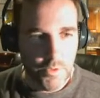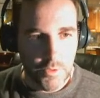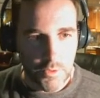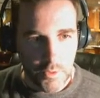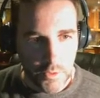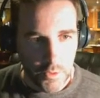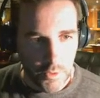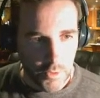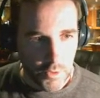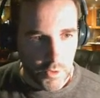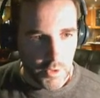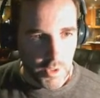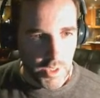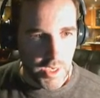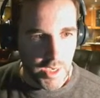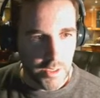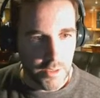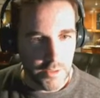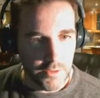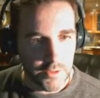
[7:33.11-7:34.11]
Google
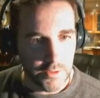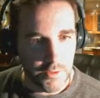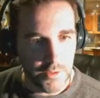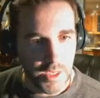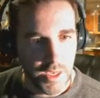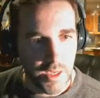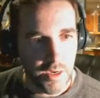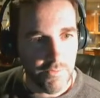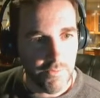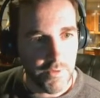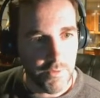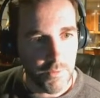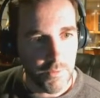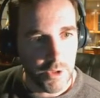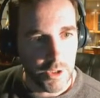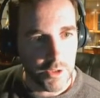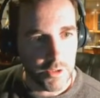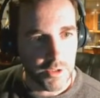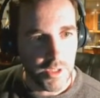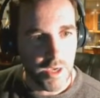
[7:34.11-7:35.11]
how to do that if you want
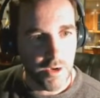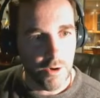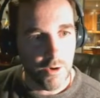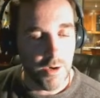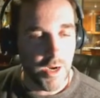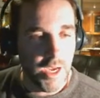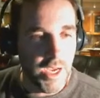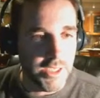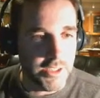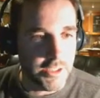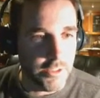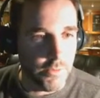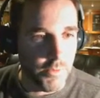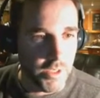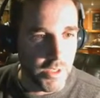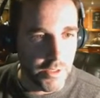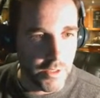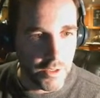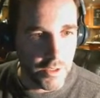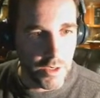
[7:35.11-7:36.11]
to do that, or ask me
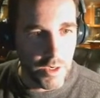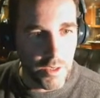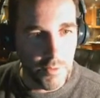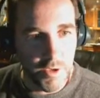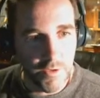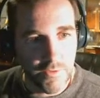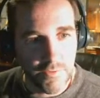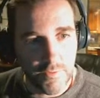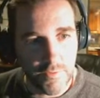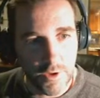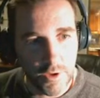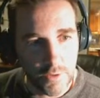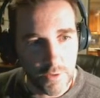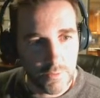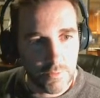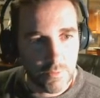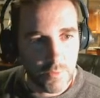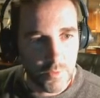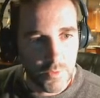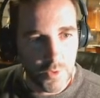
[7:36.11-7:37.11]
in the comments and
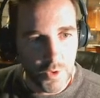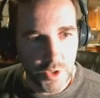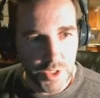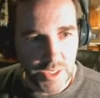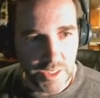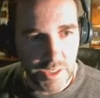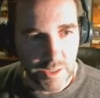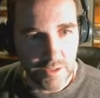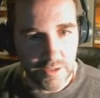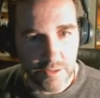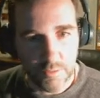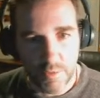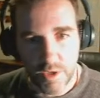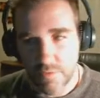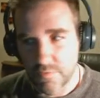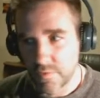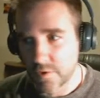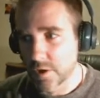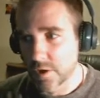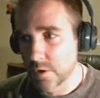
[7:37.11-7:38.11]
I'll link you to my
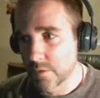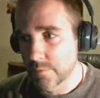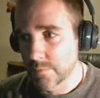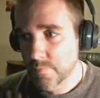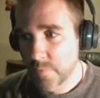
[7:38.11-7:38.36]
video.